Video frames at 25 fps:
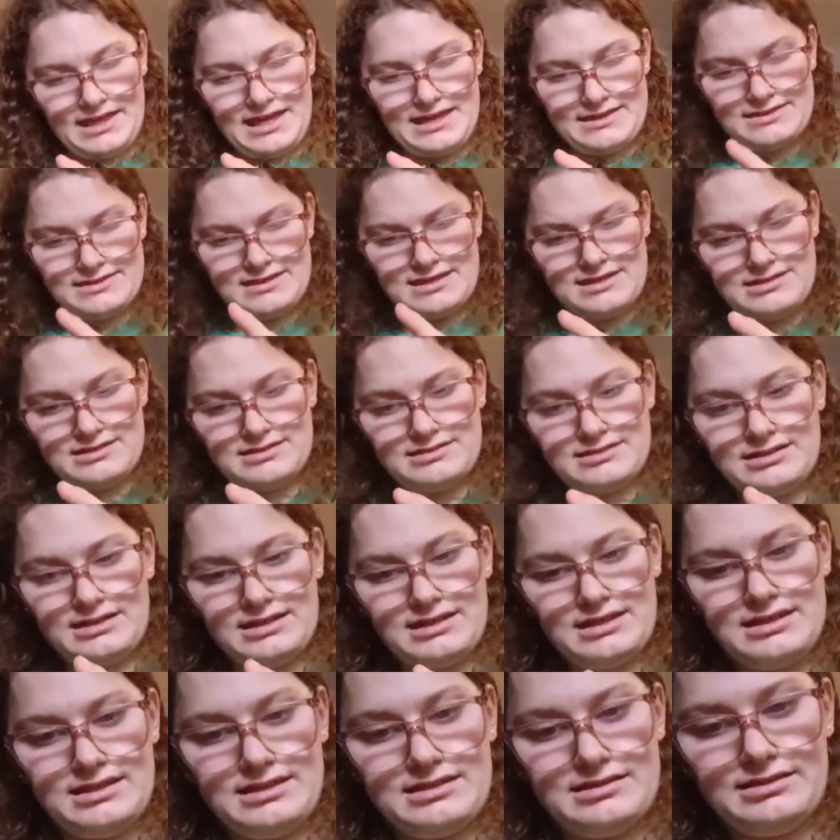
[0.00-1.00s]
And then
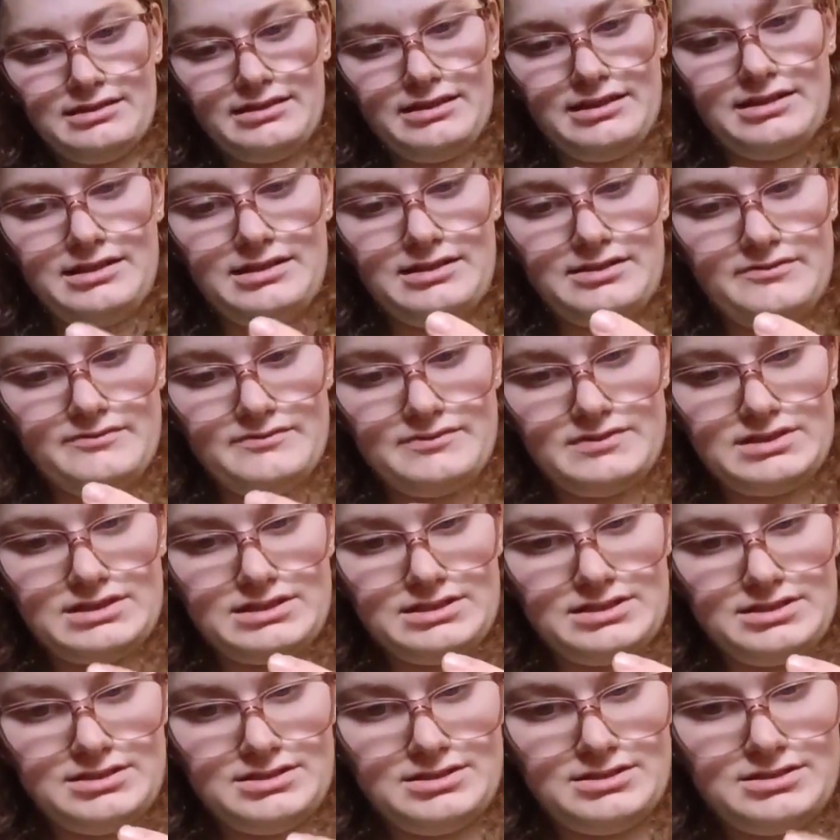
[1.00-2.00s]
it
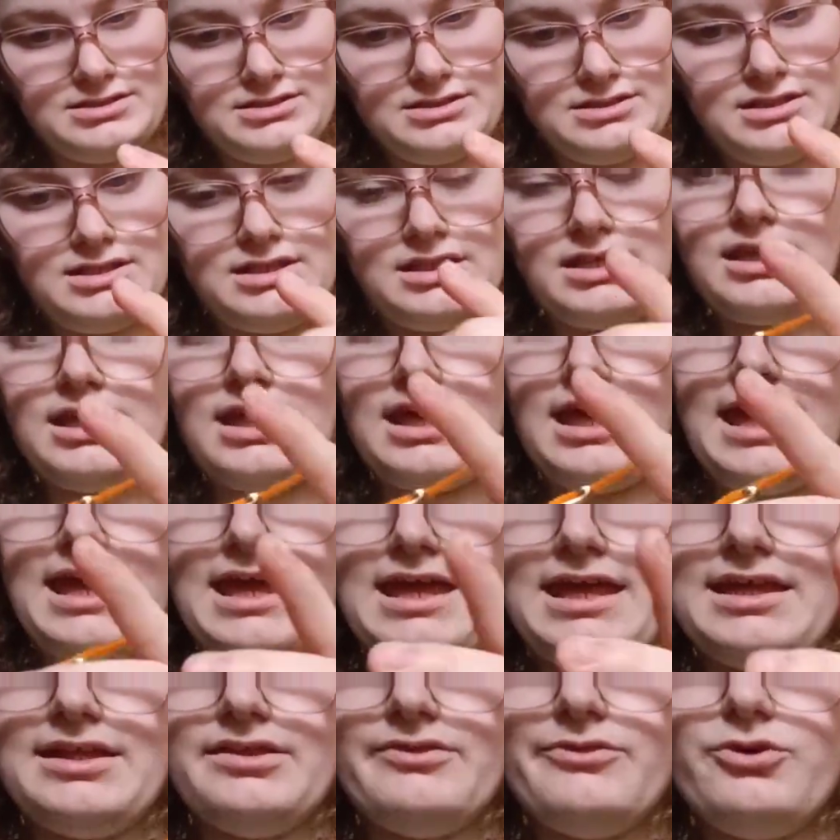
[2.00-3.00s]
leaves
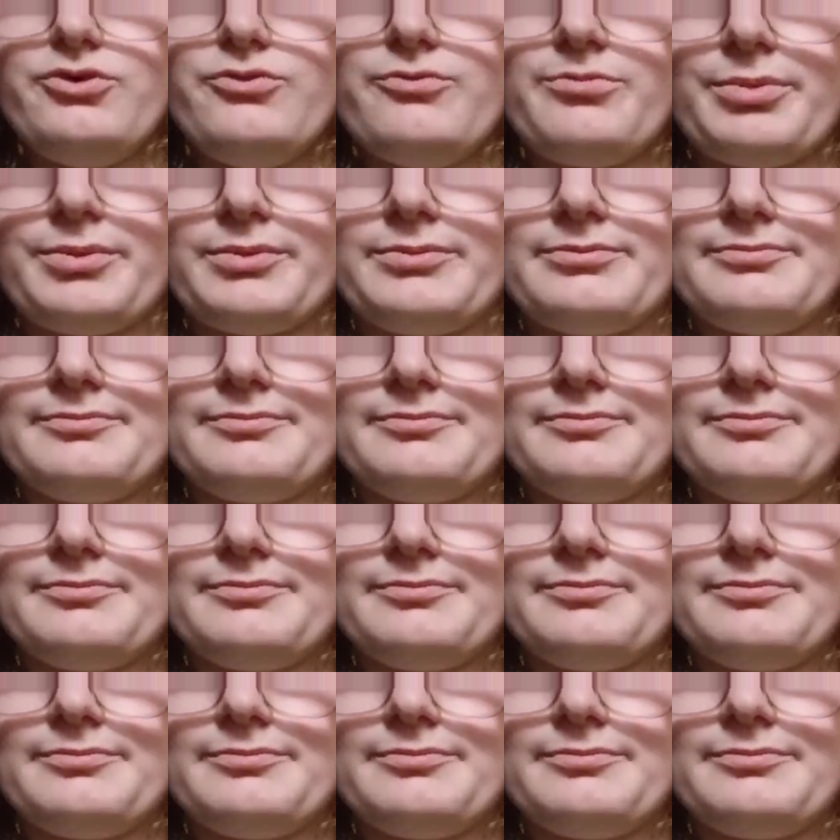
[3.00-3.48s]
a loop.